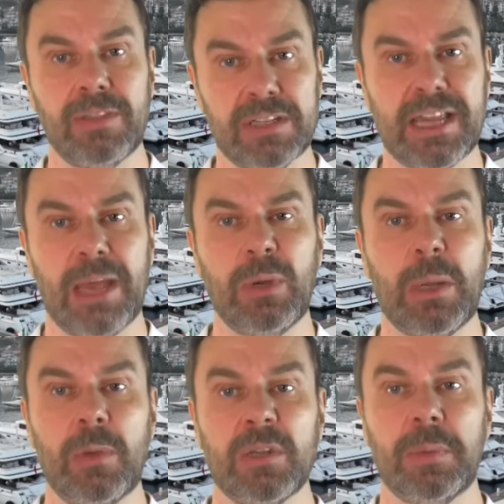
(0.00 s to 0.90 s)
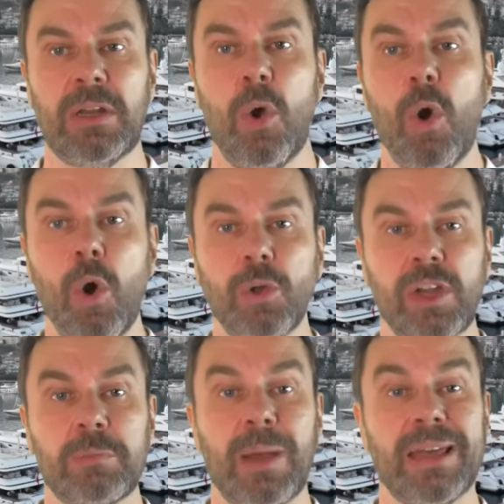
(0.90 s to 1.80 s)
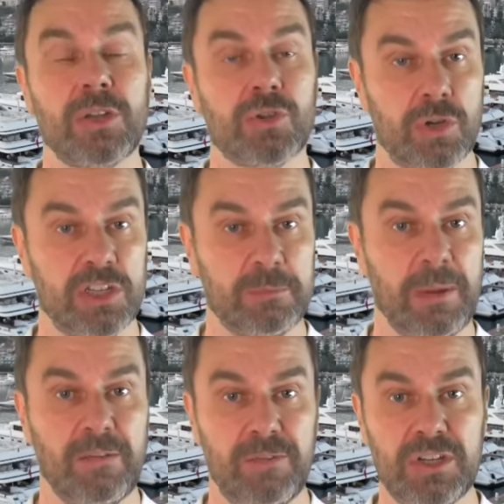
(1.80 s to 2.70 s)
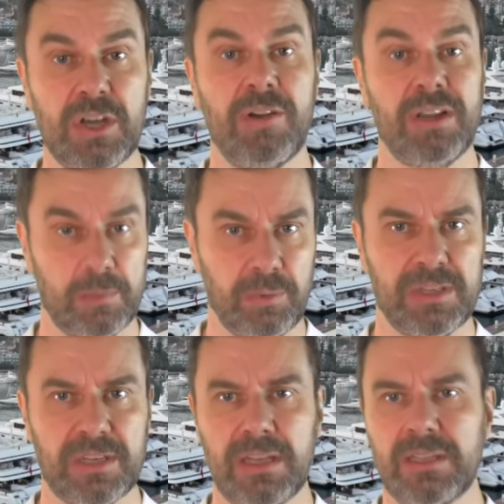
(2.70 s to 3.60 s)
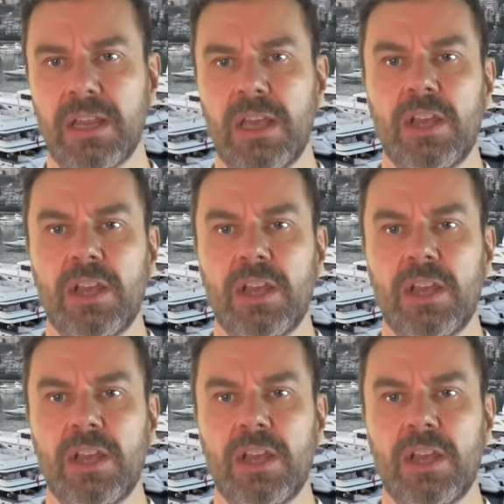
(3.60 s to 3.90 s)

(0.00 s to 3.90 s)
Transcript: the time when he was being ordered by the trust beneficiary, the princess,